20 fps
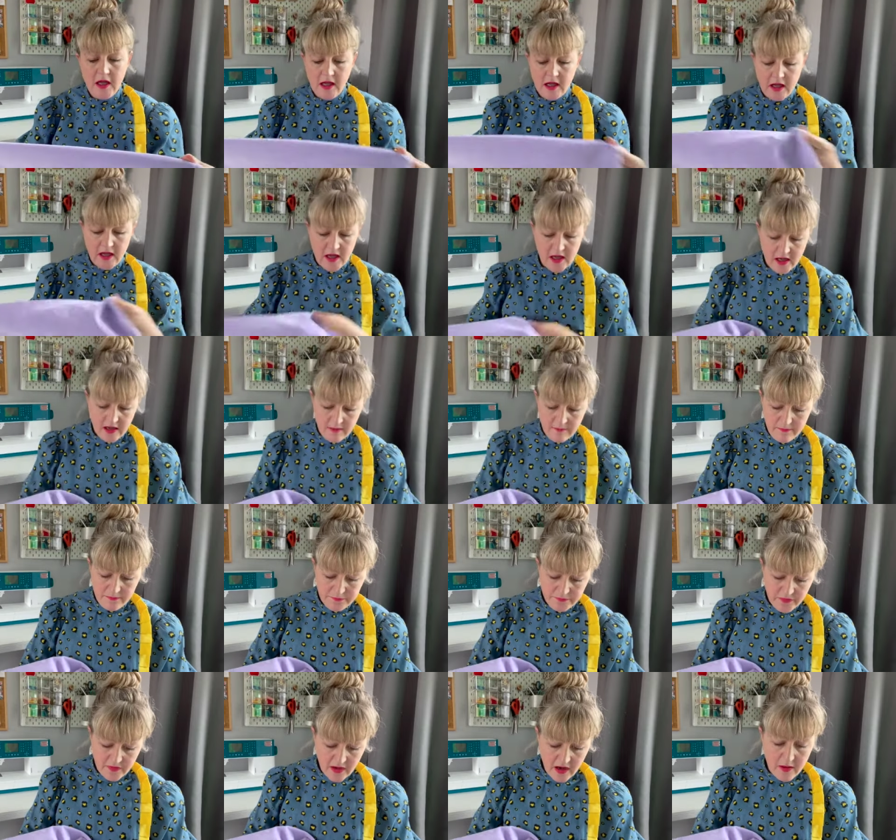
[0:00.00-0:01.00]
Um,
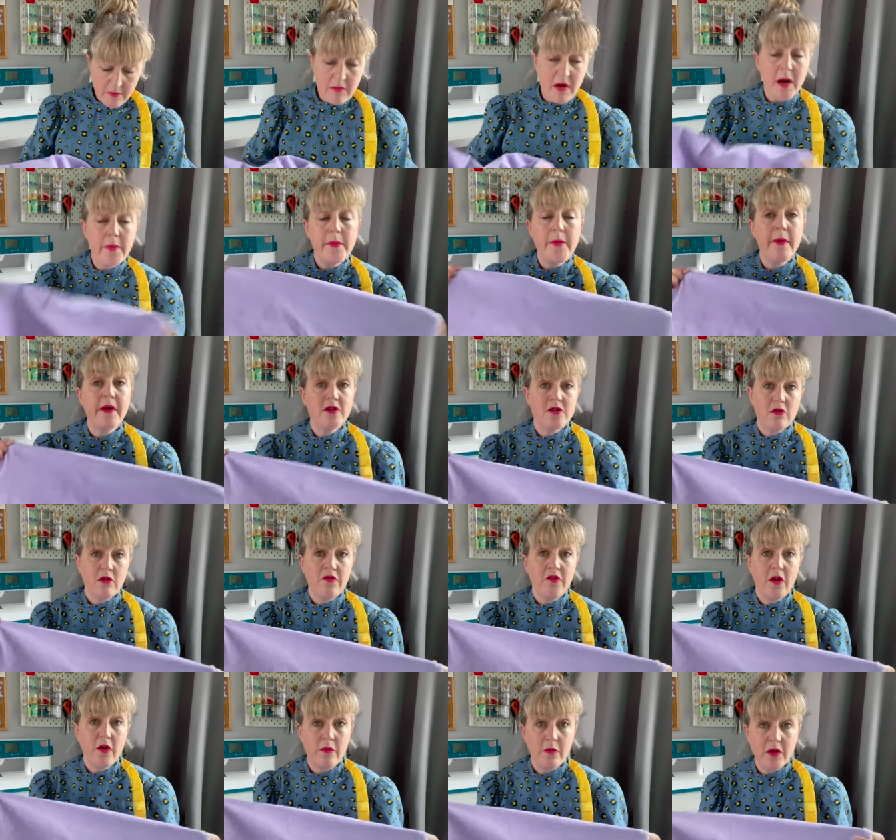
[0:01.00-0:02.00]
I might be better off
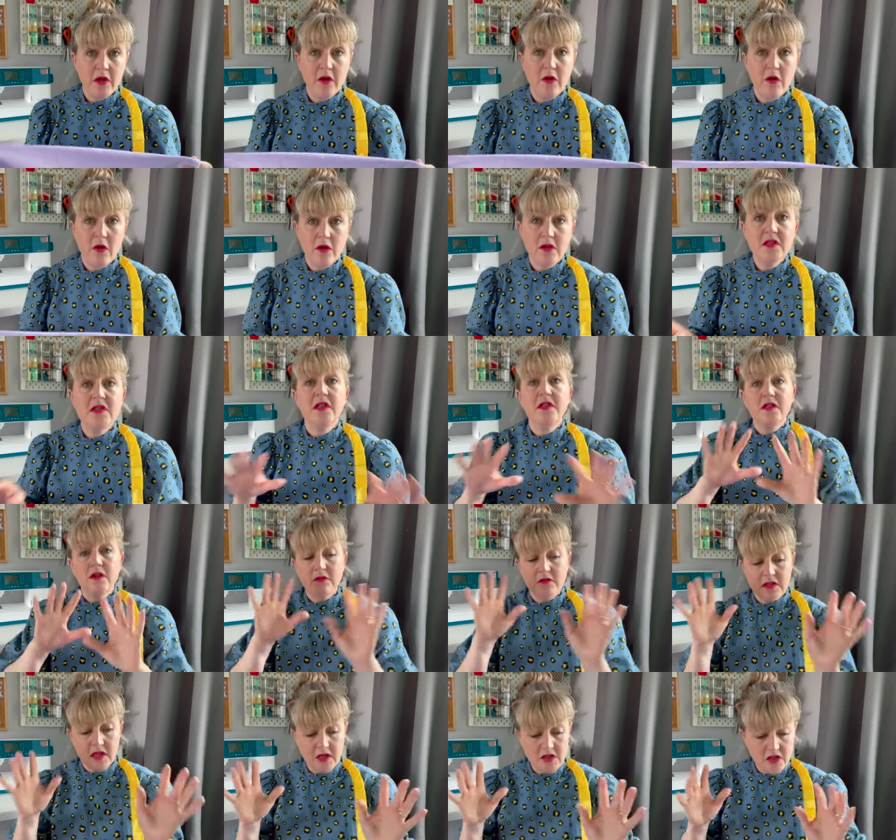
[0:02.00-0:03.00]
going with culottes that
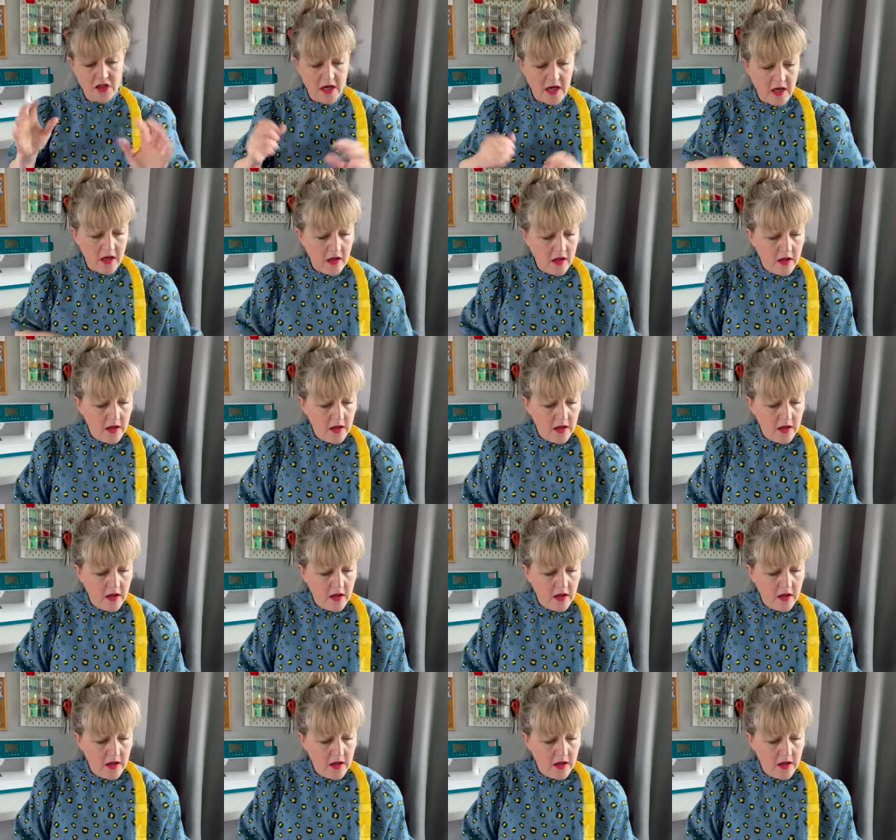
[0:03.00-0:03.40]
don't actually